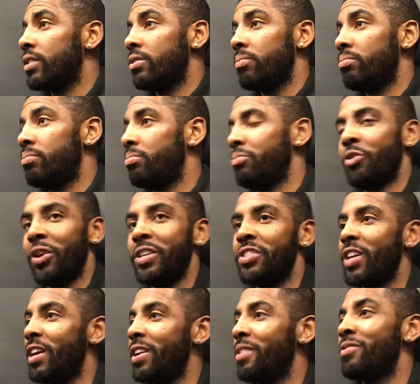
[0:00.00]
It's a great
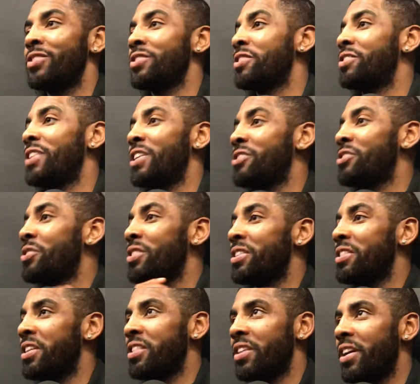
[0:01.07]
shot, even as contested or
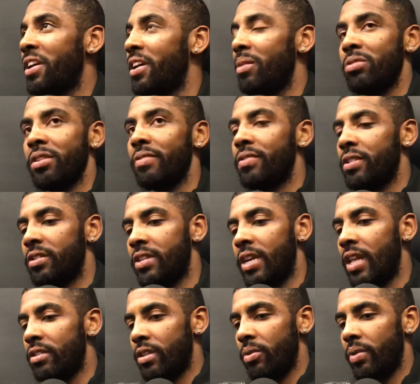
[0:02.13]
anything like that. I believe in the
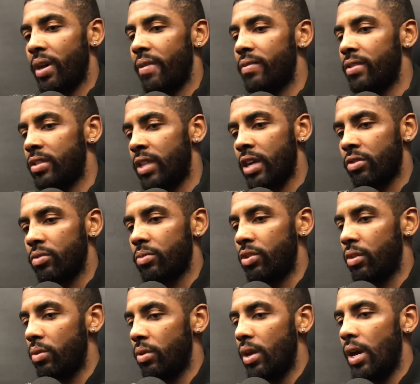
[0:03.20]
talents that we have in this locker room,
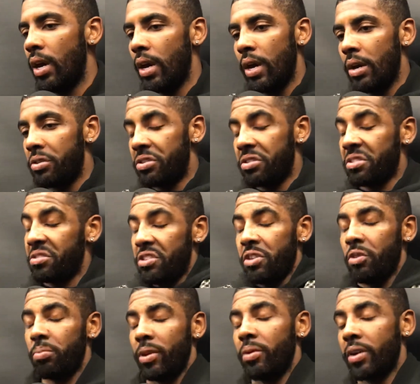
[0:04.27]
so just
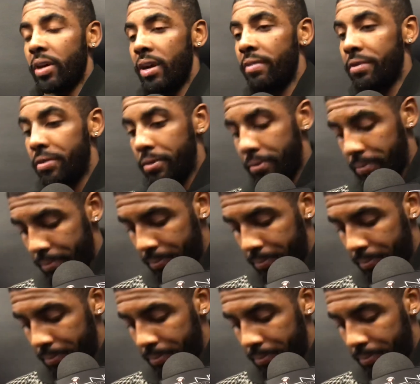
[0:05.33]
continue to play with confidence.